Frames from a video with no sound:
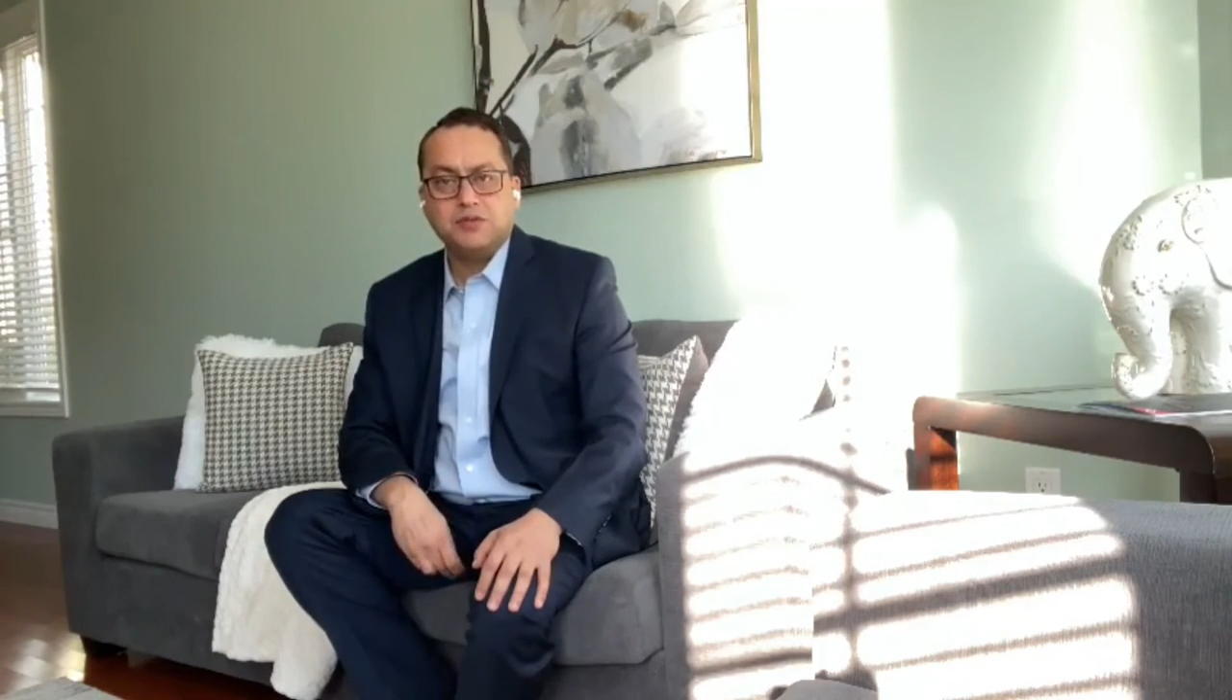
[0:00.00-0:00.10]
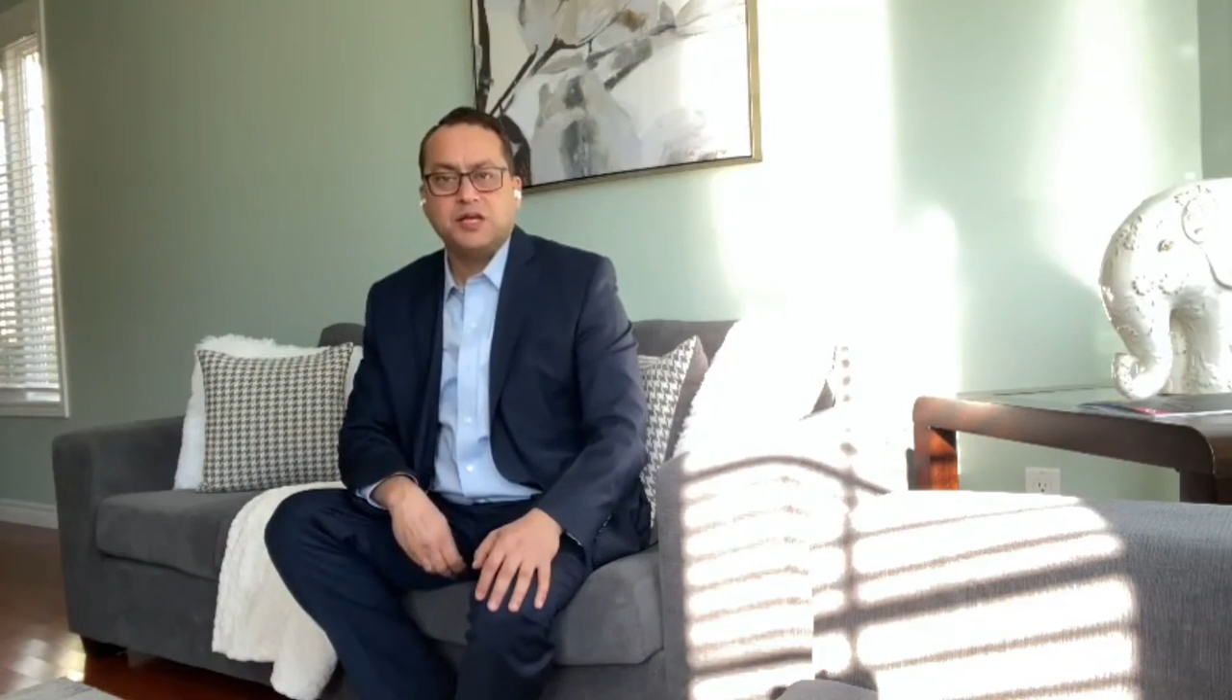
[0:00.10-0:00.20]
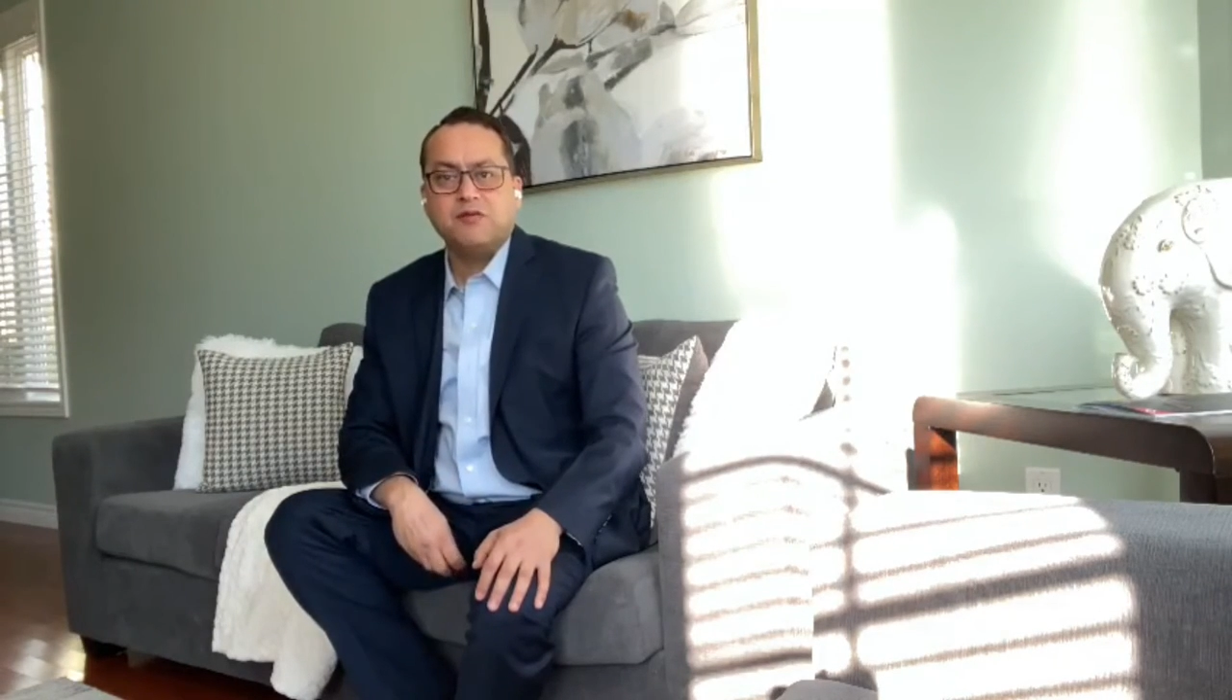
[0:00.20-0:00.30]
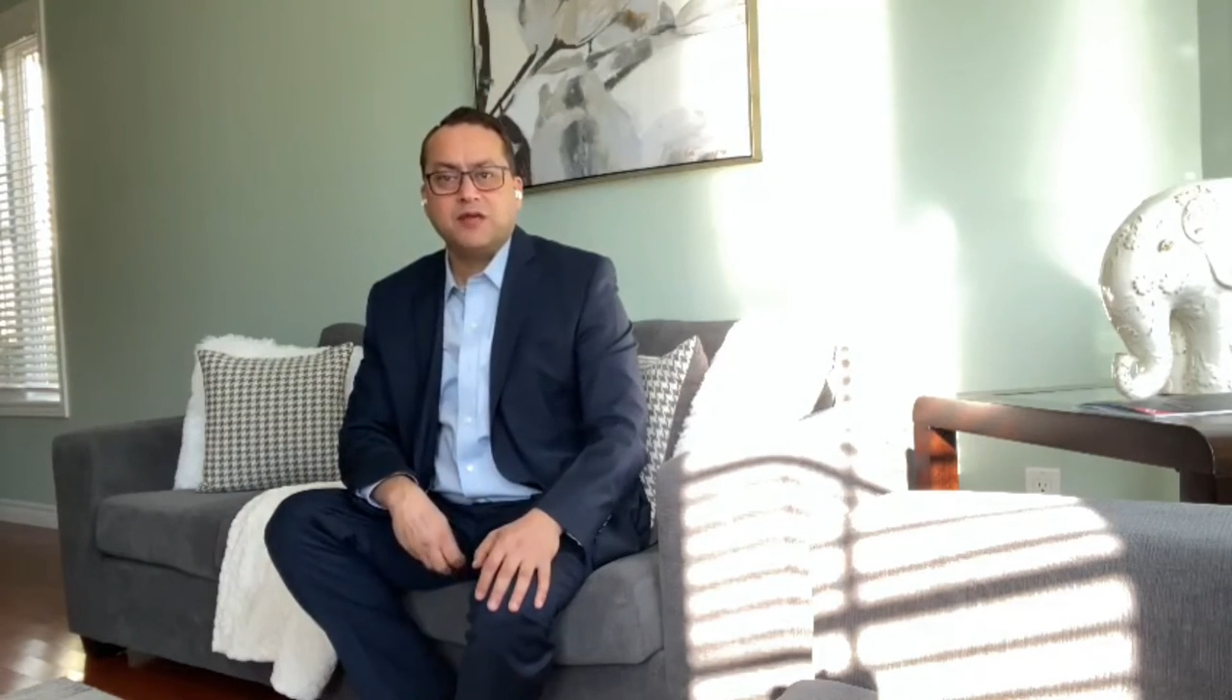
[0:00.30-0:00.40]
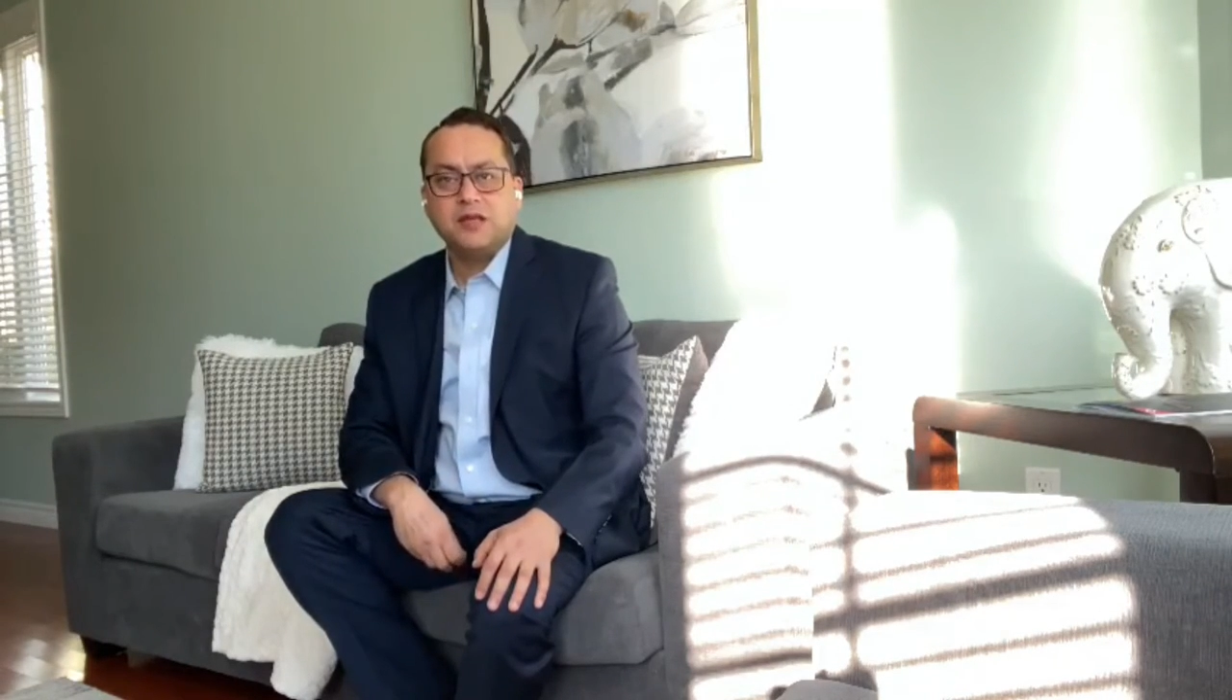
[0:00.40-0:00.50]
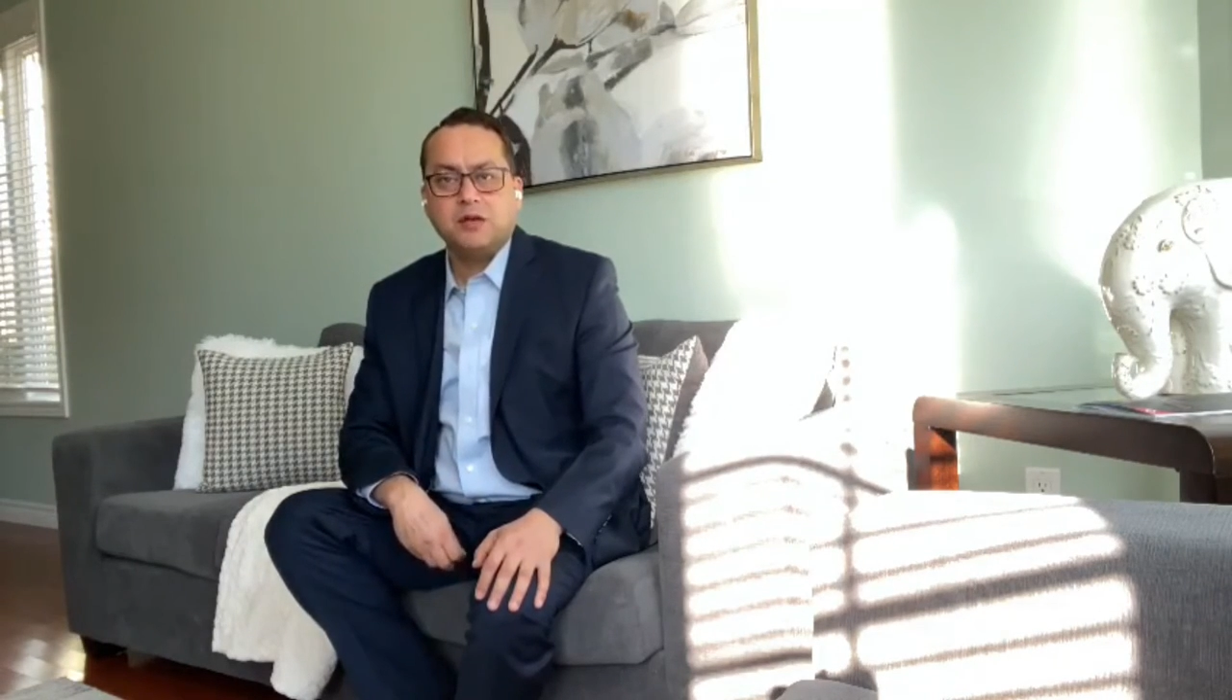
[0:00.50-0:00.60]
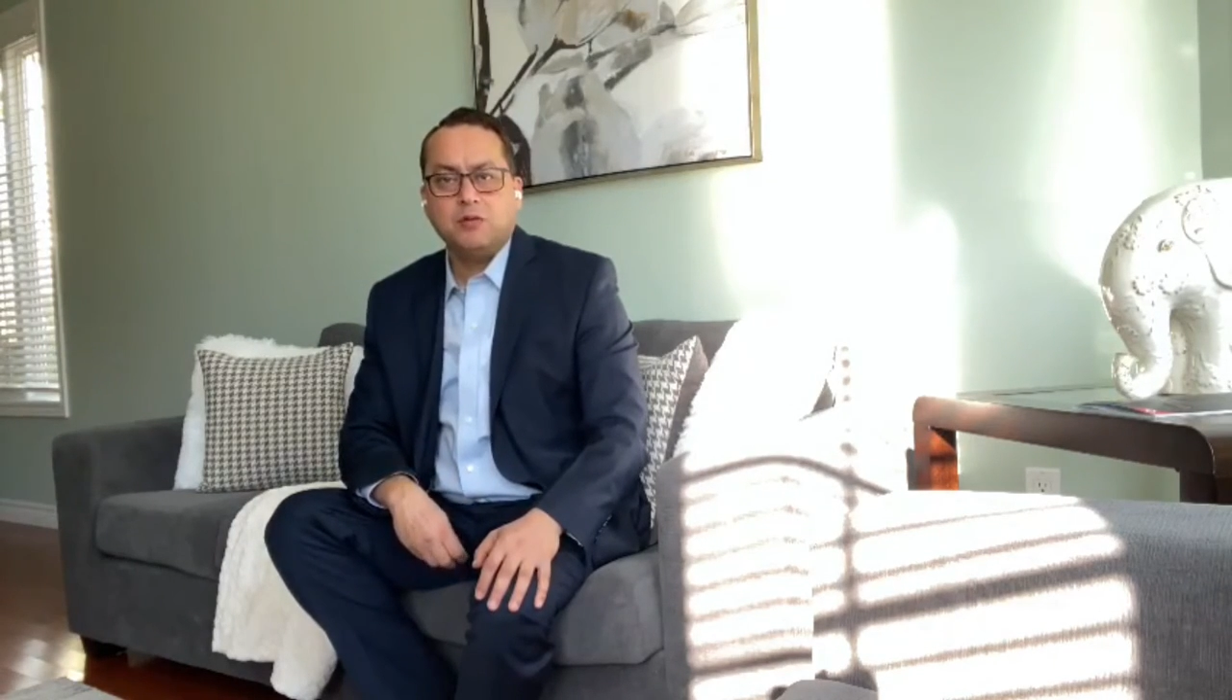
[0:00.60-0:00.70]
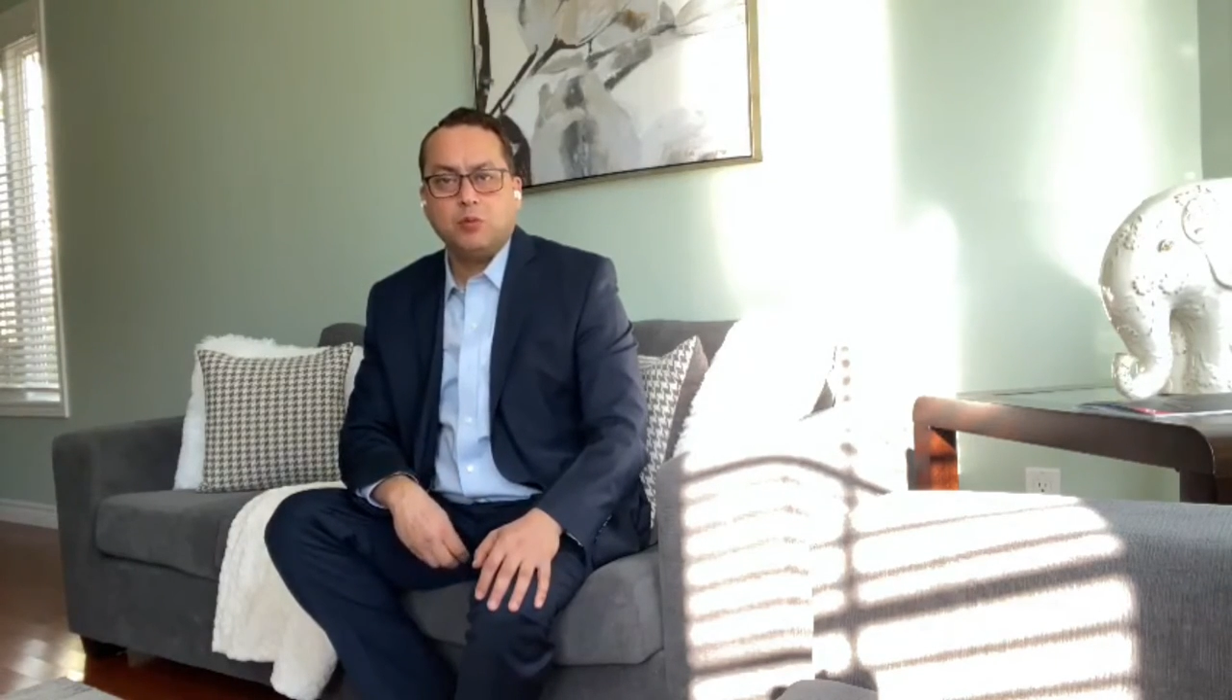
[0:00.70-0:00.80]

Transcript: sitting with you